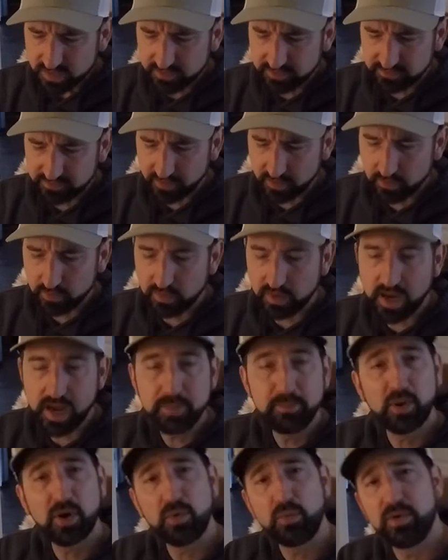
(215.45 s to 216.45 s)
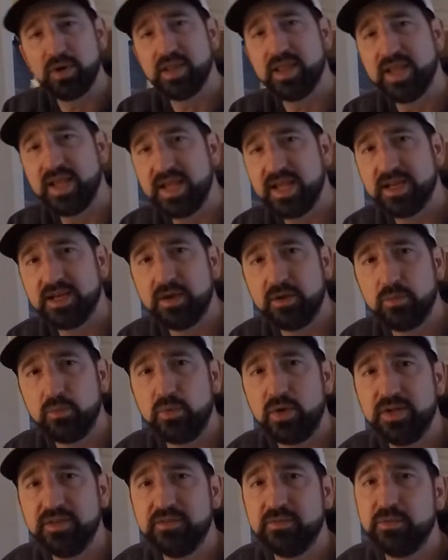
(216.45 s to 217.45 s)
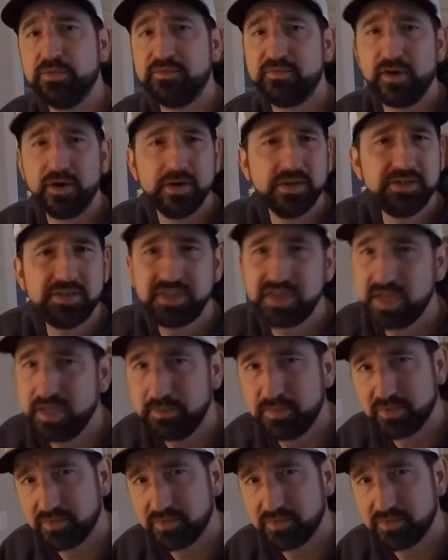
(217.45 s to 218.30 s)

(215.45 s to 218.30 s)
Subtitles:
So I bought one of the handheld ones. It was very cheap.